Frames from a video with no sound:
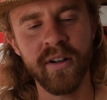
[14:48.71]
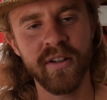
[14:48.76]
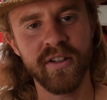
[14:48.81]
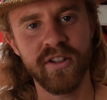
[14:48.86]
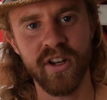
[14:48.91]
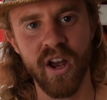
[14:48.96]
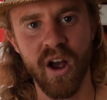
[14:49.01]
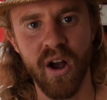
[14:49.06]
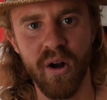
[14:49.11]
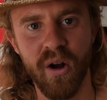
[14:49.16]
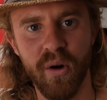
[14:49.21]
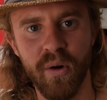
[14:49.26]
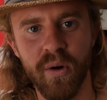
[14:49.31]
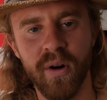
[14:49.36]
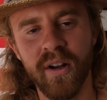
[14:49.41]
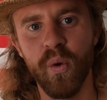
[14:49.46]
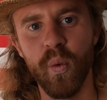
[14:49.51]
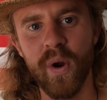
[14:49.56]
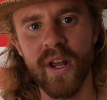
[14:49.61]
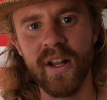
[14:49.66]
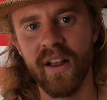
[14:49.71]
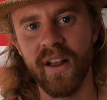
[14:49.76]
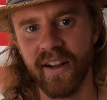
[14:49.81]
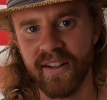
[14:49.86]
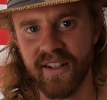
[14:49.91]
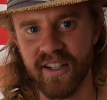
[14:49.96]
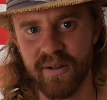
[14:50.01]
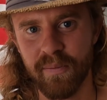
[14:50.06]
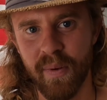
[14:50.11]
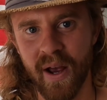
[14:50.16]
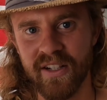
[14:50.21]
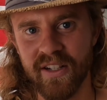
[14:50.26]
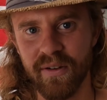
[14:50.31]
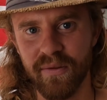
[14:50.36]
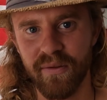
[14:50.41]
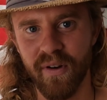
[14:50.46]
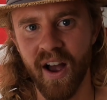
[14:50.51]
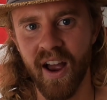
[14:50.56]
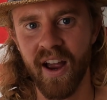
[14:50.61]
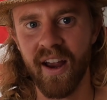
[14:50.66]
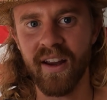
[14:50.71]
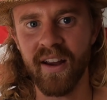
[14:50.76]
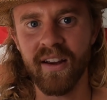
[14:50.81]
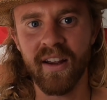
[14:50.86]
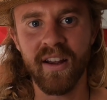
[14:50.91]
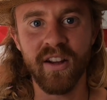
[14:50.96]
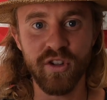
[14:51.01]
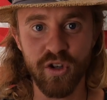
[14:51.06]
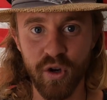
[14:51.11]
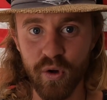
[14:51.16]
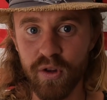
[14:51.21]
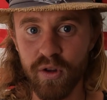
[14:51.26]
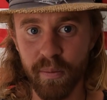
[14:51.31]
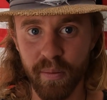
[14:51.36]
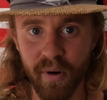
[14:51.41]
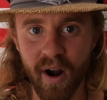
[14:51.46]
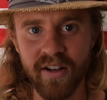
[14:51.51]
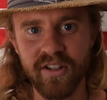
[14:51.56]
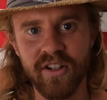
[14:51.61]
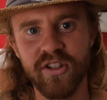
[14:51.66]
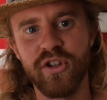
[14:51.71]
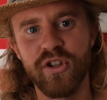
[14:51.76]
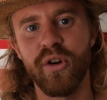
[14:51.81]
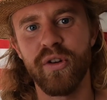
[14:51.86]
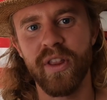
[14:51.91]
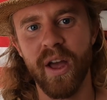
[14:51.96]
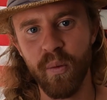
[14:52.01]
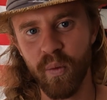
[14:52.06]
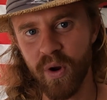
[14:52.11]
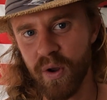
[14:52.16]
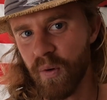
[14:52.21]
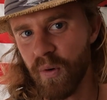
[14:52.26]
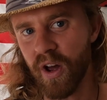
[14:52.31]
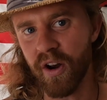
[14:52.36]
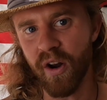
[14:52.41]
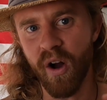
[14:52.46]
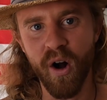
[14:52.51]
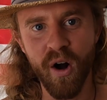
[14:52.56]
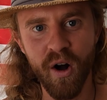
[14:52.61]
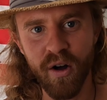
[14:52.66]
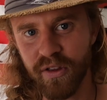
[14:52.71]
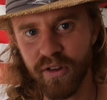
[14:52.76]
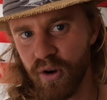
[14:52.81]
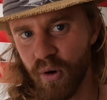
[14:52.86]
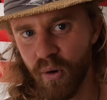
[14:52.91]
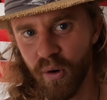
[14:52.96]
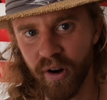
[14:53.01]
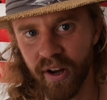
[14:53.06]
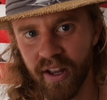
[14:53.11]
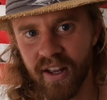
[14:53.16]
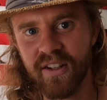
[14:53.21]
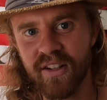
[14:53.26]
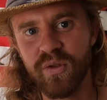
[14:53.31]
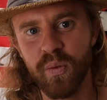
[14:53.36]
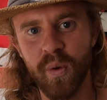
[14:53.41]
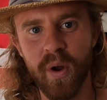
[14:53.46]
So we like to specify to the processor that we want all the organs,